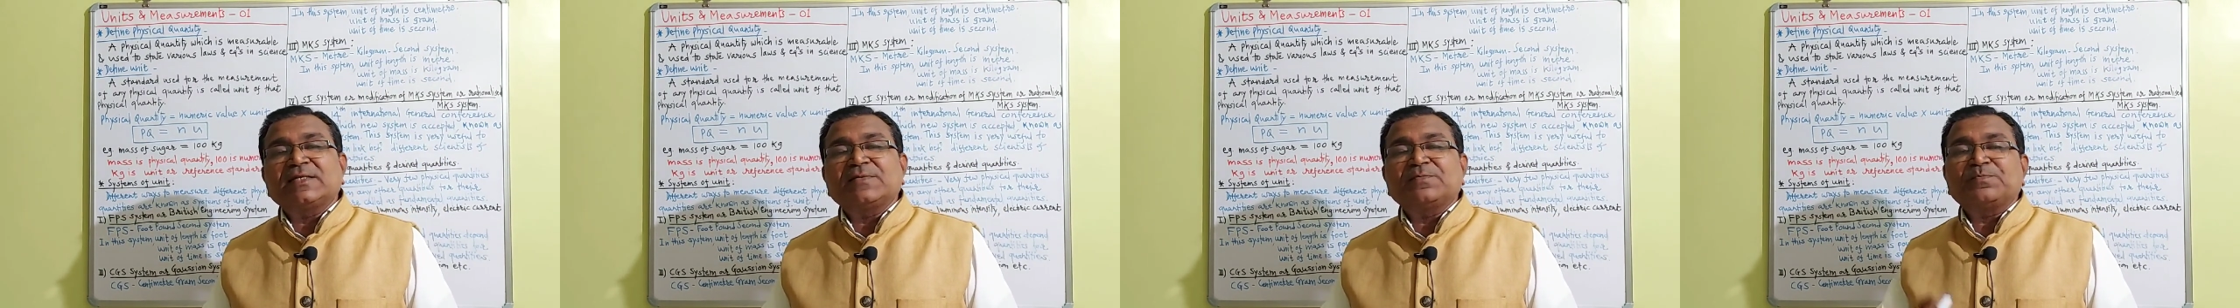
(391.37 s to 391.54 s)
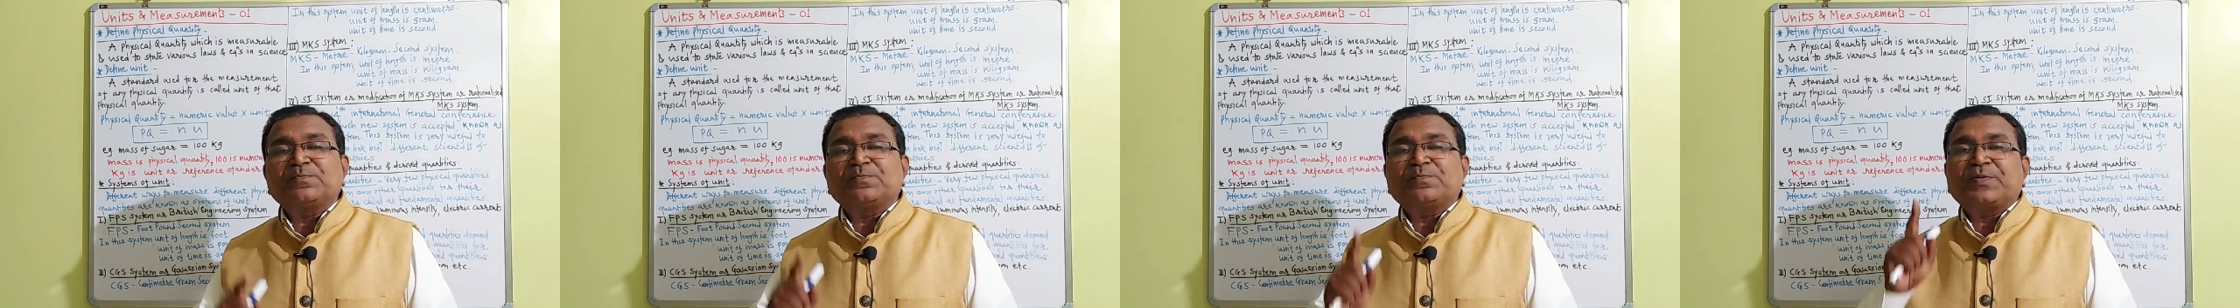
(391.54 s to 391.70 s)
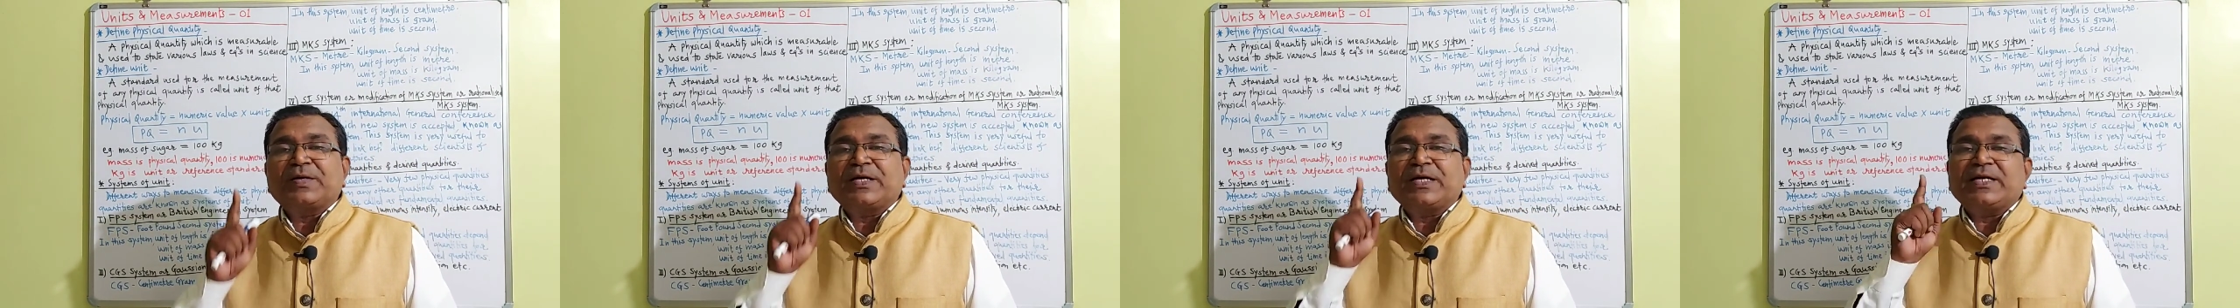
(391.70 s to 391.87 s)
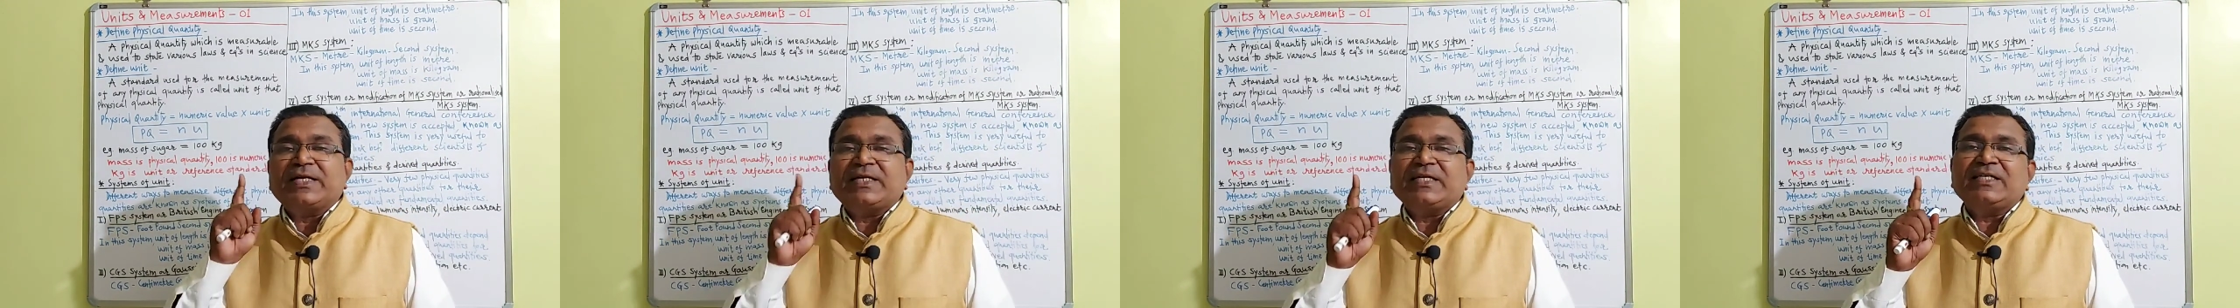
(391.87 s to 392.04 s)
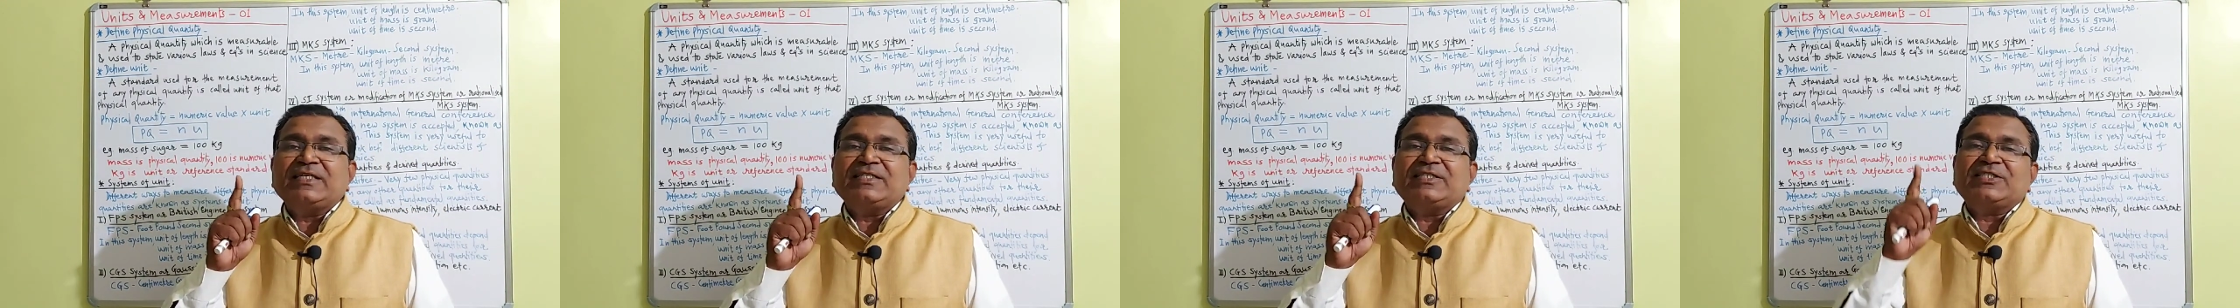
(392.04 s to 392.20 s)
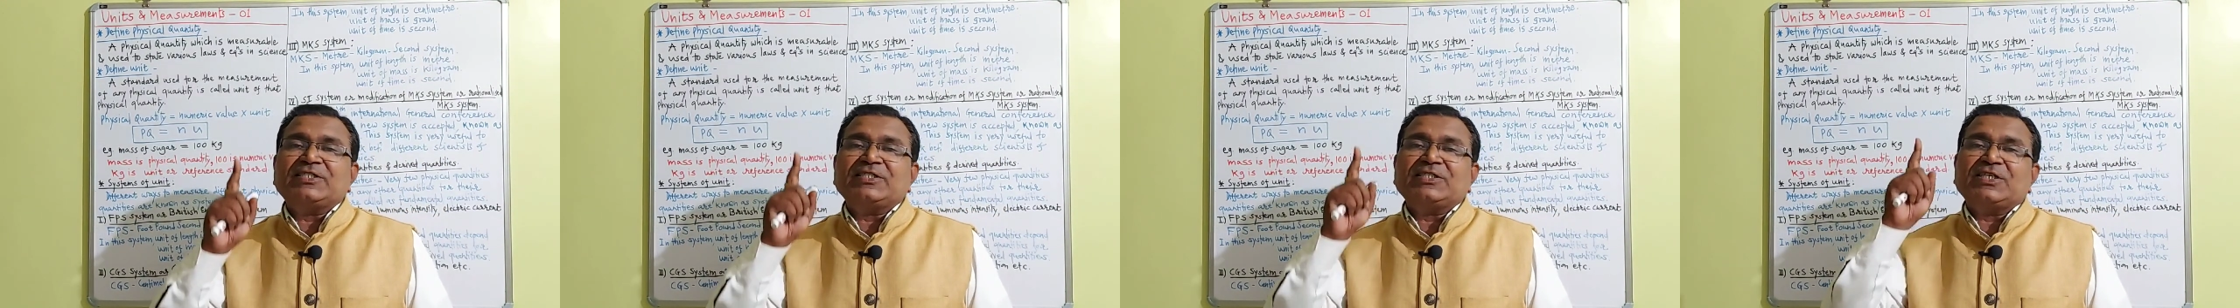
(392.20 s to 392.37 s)

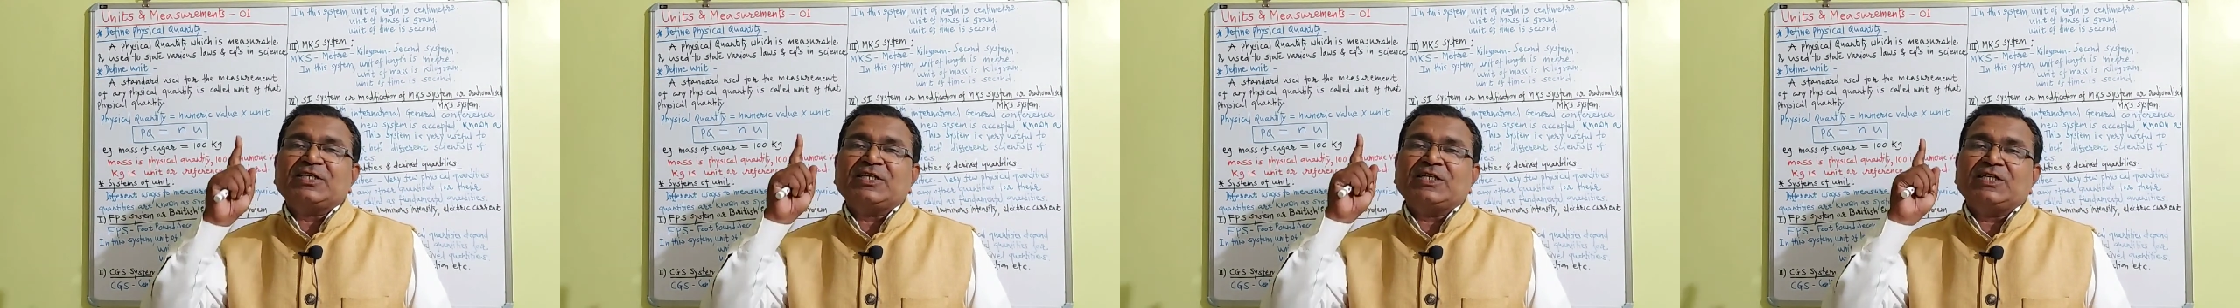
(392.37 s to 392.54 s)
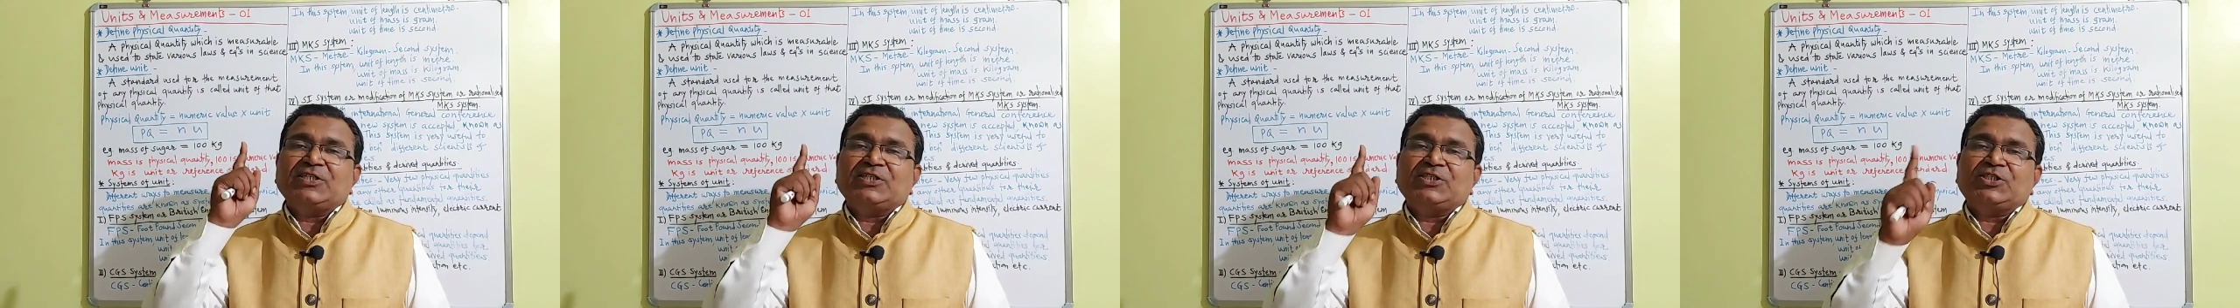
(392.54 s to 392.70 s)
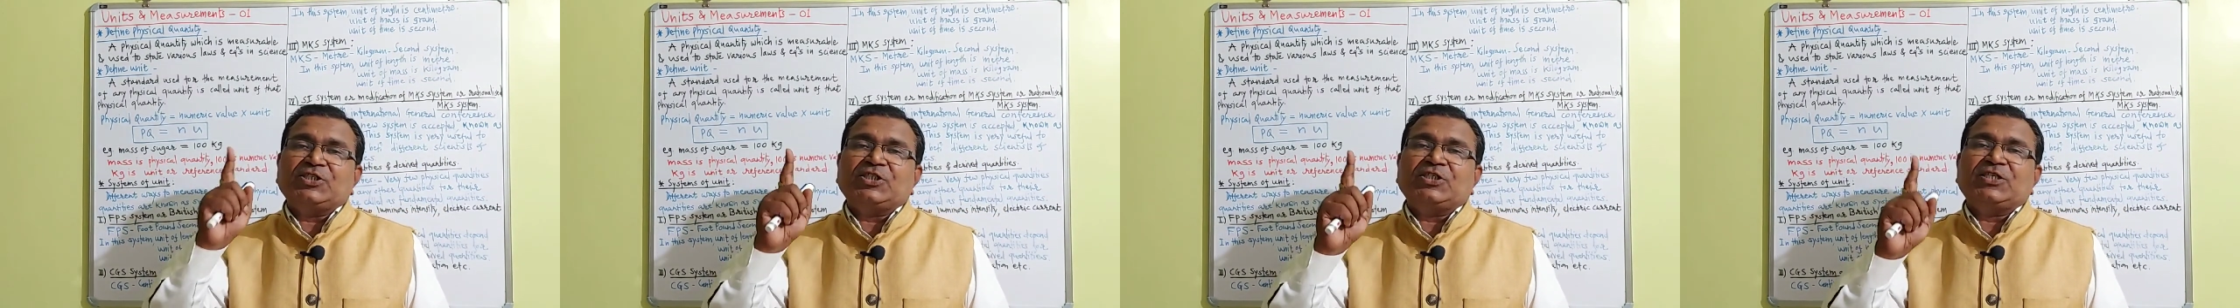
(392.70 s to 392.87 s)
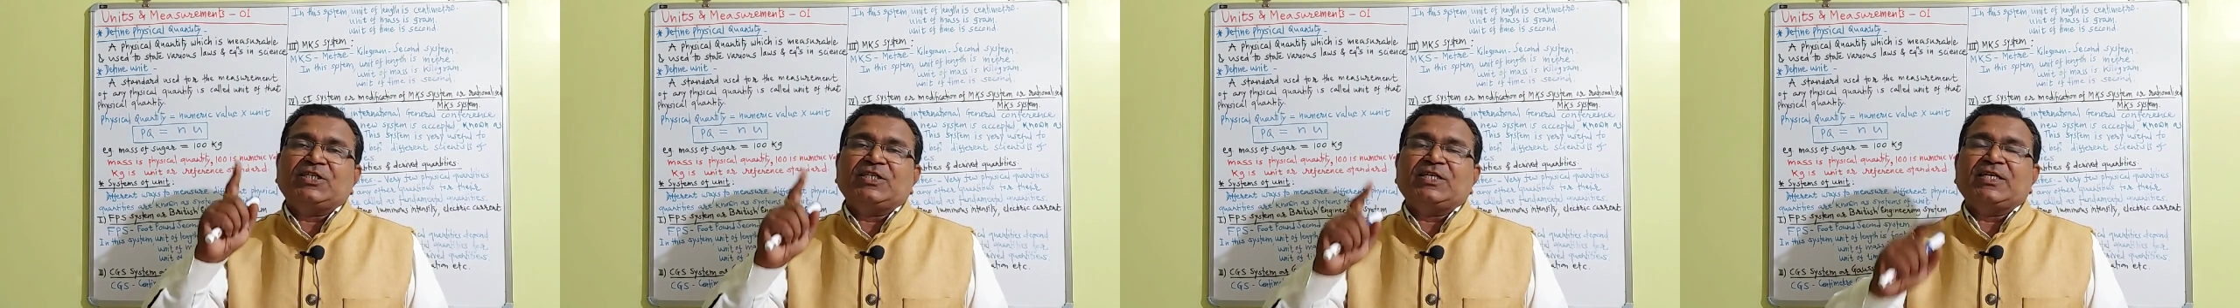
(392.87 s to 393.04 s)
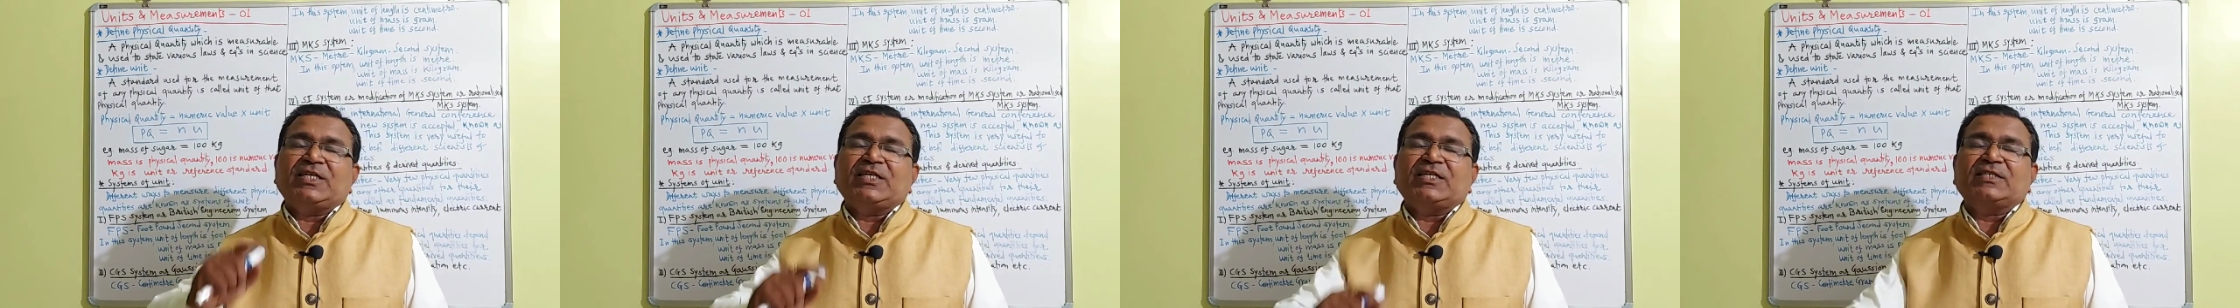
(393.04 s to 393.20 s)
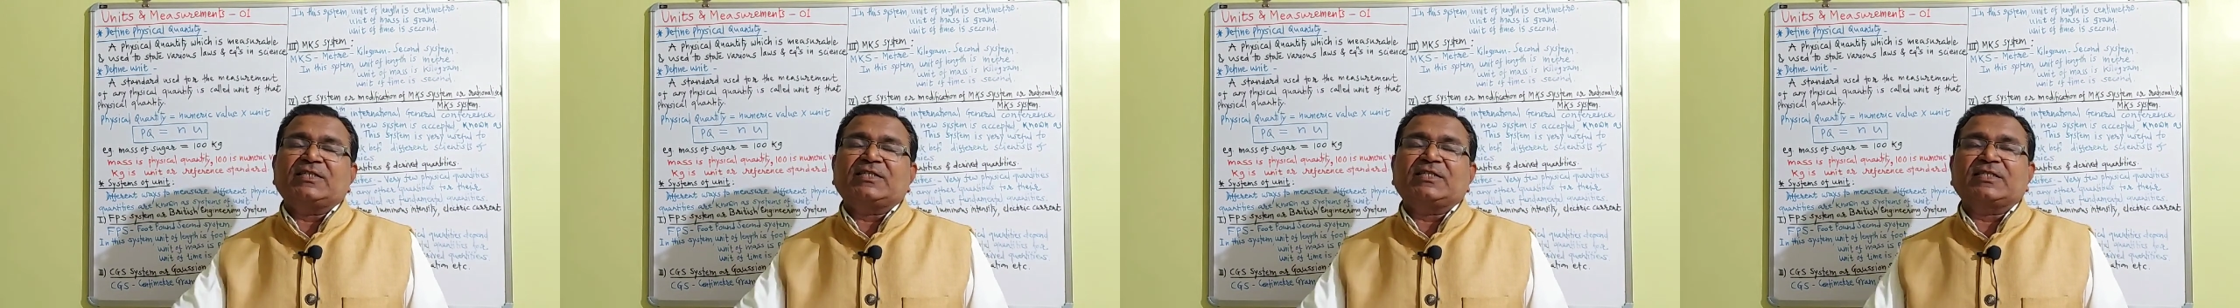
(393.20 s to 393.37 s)
British
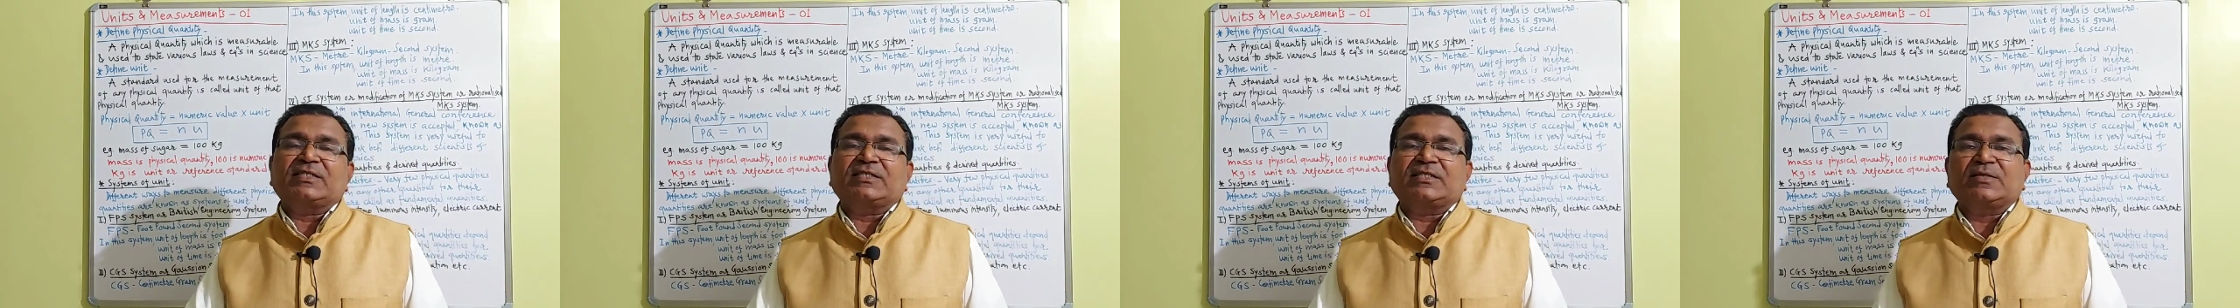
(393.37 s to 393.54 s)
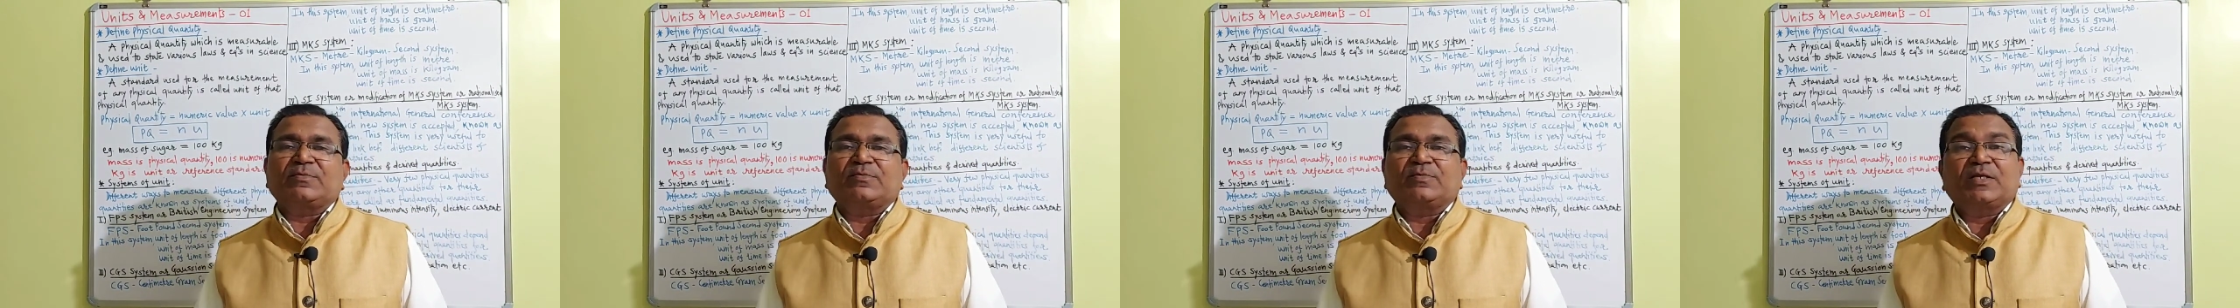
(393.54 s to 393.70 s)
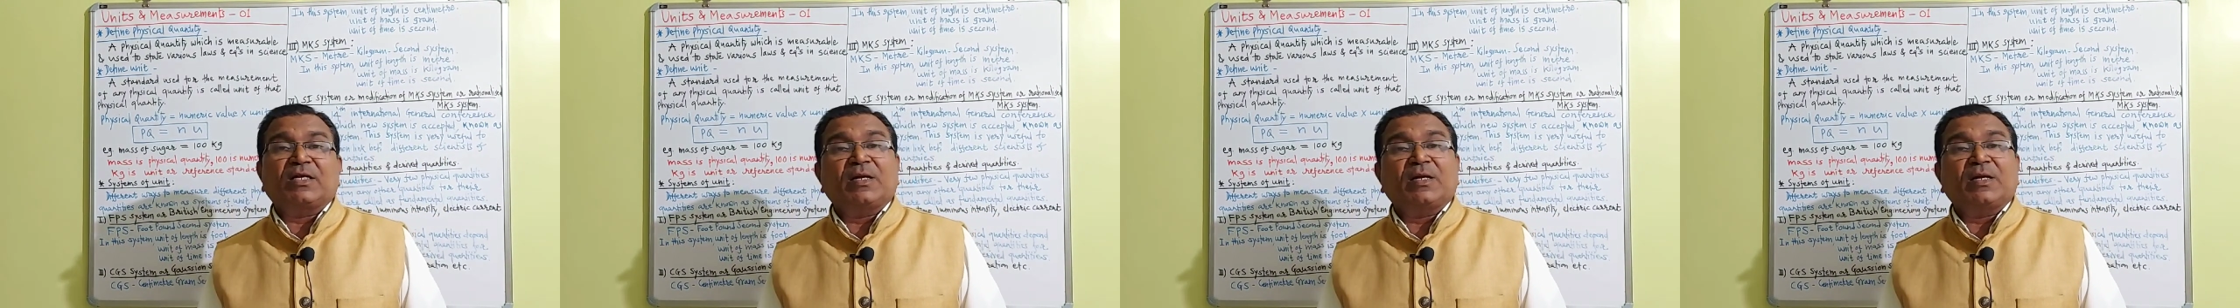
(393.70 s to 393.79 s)
engineering system.